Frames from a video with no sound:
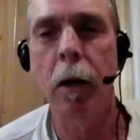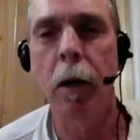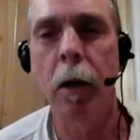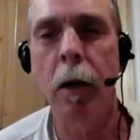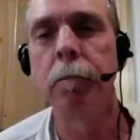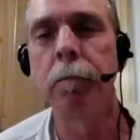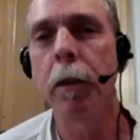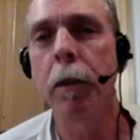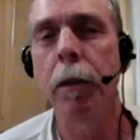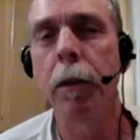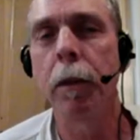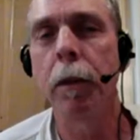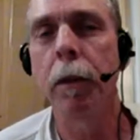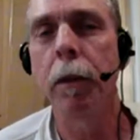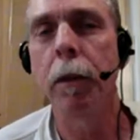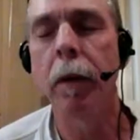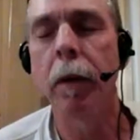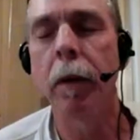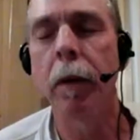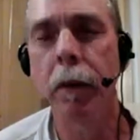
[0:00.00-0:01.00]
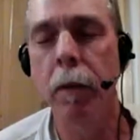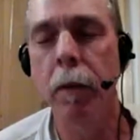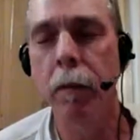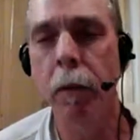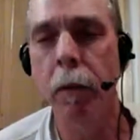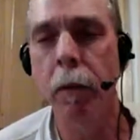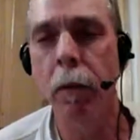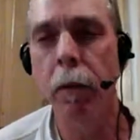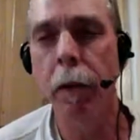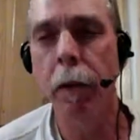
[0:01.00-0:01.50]
With, uh, with my
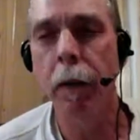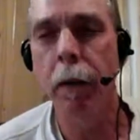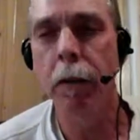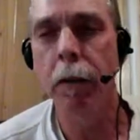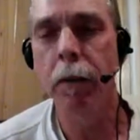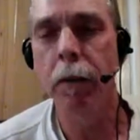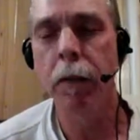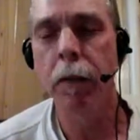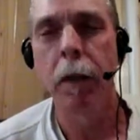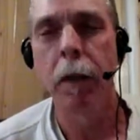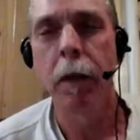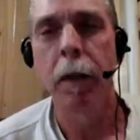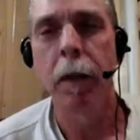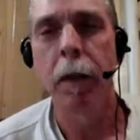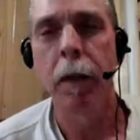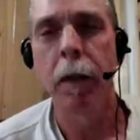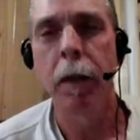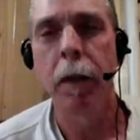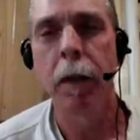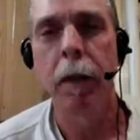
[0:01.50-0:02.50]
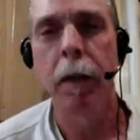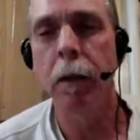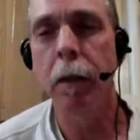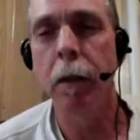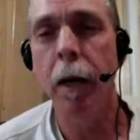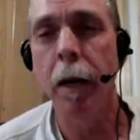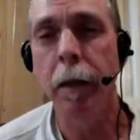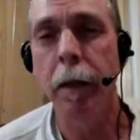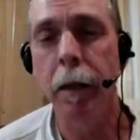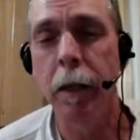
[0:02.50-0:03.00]
telephoto lens,
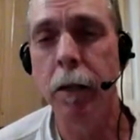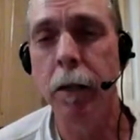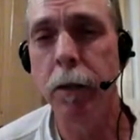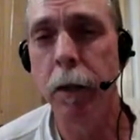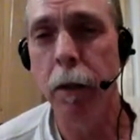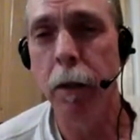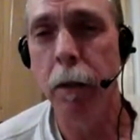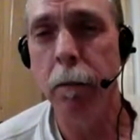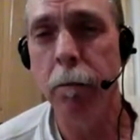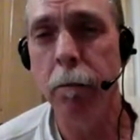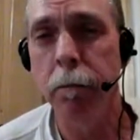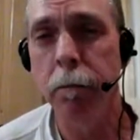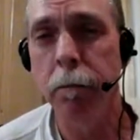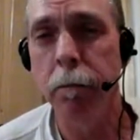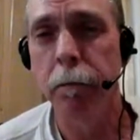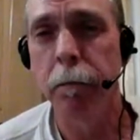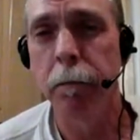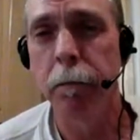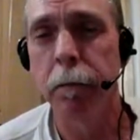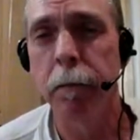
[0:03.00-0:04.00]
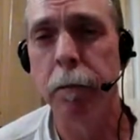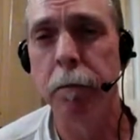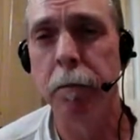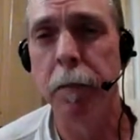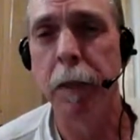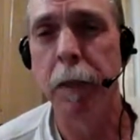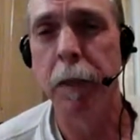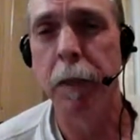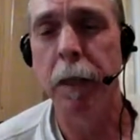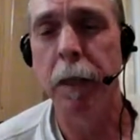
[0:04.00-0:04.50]
it's a lot easier
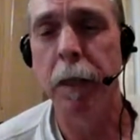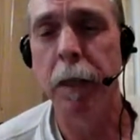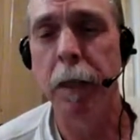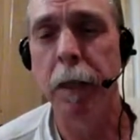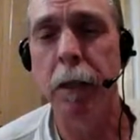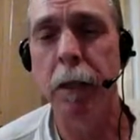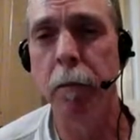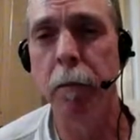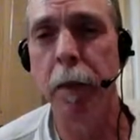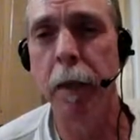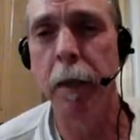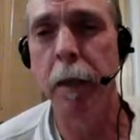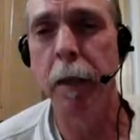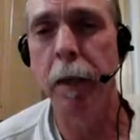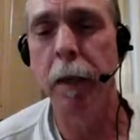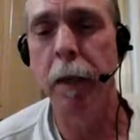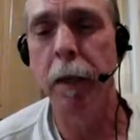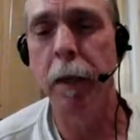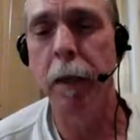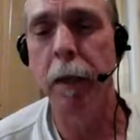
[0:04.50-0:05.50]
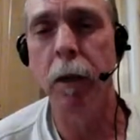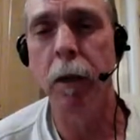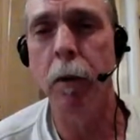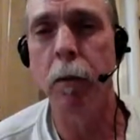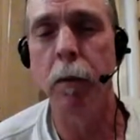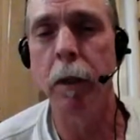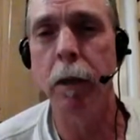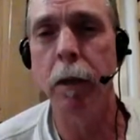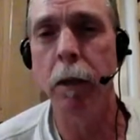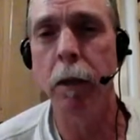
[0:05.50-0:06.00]
because I don't have to be
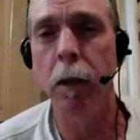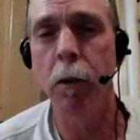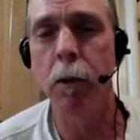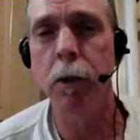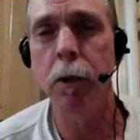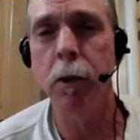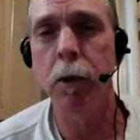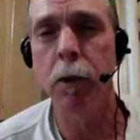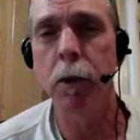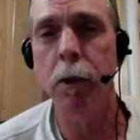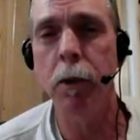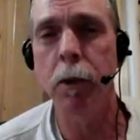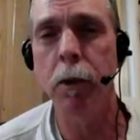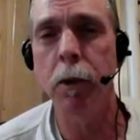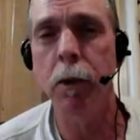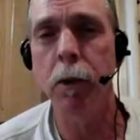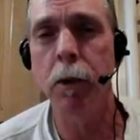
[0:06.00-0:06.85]
anywhere really close.